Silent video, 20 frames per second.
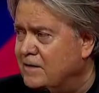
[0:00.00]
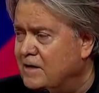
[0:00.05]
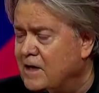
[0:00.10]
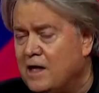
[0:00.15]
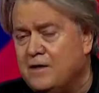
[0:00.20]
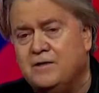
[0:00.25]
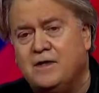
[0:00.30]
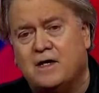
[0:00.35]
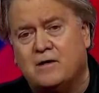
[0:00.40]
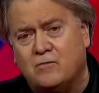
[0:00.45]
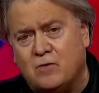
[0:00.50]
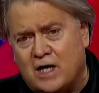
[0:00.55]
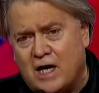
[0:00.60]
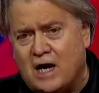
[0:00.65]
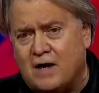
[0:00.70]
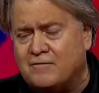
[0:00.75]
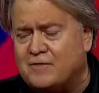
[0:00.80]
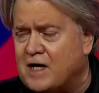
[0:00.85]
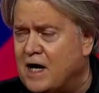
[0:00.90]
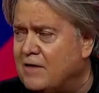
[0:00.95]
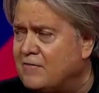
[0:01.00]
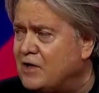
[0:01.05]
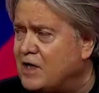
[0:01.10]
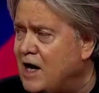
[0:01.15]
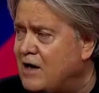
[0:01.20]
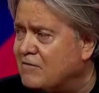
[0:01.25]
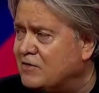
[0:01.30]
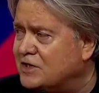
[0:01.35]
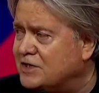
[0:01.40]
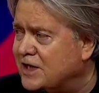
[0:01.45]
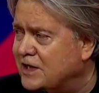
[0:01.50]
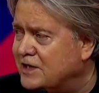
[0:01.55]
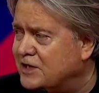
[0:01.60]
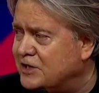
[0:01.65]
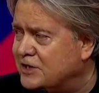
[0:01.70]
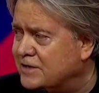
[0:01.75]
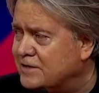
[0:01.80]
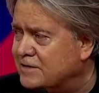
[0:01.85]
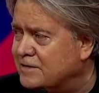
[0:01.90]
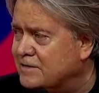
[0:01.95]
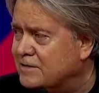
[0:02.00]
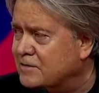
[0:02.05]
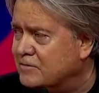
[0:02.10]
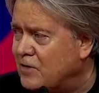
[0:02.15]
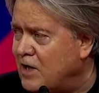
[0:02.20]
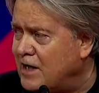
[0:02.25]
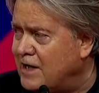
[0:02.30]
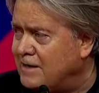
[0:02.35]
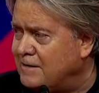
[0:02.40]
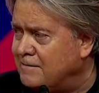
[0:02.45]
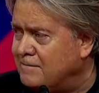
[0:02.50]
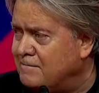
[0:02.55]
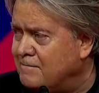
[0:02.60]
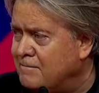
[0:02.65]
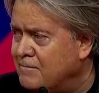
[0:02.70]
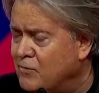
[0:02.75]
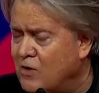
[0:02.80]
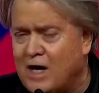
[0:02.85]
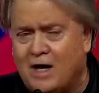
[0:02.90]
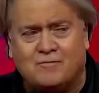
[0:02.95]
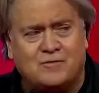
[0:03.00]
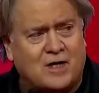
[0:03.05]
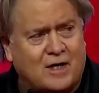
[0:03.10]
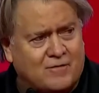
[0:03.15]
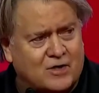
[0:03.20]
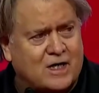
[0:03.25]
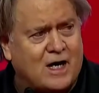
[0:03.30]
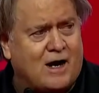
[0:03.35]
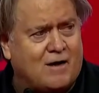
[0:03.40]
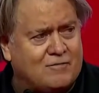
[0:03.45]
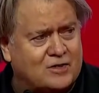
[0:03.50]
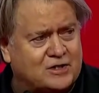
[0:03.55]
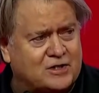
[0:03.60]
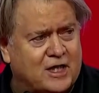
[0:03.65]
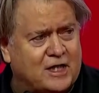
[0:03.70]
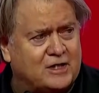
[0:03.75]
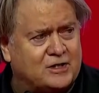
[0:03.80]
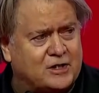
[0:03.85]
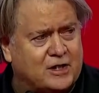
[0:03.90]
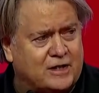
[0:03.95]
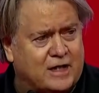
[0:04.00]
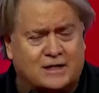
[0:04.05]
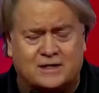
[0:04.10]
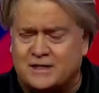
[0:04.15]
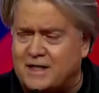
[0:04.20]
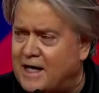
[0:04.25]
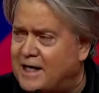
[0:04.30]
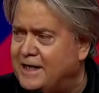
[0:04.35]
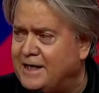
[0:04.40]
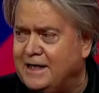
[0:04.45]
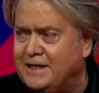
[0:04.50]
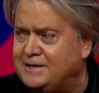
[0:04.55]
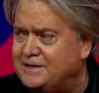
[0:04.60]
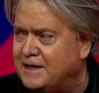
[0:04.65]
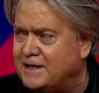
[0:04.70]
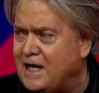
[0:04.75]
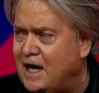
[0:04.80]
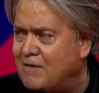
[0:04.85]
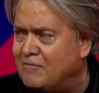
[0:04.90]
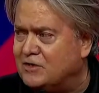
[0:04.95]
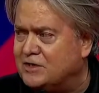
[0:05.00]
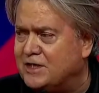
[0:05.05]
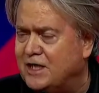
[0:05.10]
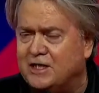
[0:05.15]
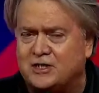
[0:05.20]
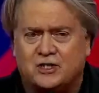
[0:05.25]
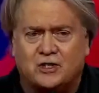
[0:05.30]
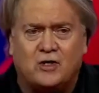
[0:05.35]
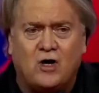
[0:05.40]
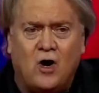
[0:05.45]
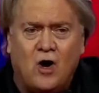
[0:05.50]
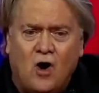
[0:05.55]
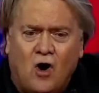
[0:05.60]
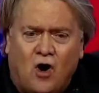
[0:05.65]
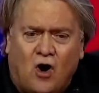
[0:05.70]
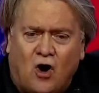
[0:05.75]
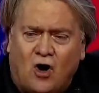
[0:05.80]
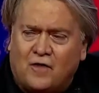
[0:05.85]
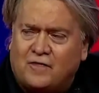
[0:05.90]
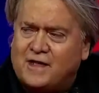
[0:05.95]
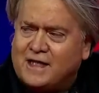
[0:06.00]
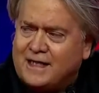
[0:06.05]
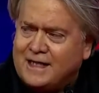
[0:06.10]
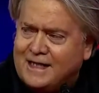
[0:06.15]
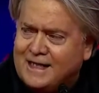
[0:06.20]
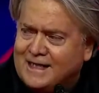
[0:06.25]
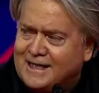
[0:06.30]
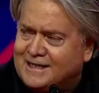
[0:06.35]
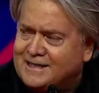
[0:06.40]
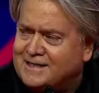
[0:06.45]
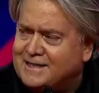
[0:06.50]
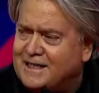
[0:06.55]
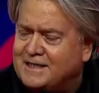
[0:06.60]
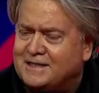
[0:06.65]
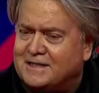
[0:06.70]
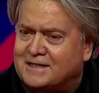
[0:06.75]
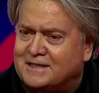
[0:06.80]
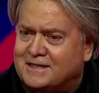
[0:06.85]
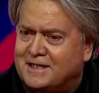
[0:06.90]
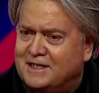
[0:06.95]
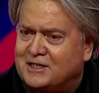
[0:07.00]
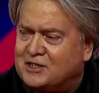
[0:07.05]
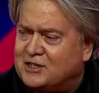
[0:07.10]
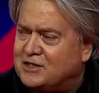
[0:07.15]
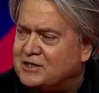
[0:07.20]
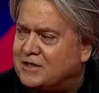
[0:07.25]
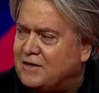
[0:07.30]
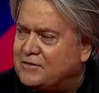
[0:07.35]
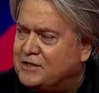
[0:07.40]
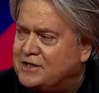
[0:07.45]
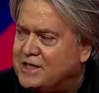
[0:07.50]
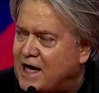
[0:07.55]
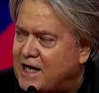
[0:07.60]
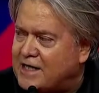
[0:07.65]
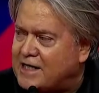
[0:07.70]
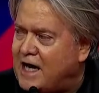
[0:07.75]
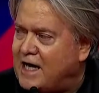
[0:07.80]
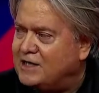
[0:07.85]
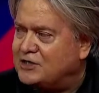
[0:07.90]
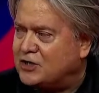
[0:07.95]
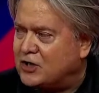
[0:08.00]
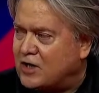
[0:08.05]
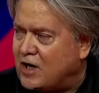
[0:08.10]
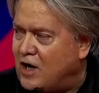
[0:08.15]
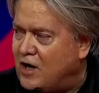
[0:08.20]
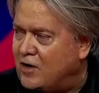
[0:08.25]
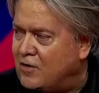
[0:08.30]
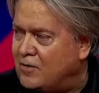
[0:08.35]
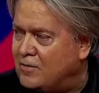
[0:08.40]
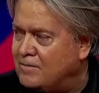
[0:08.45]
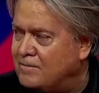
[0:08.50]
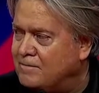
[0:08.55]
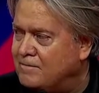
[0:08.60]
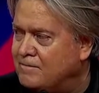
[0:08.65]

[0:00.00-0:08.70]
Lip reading: And then we have to have a conversation, right? We have to have a conversation. It's not an easy conversation. All the easy decisions of decades ago.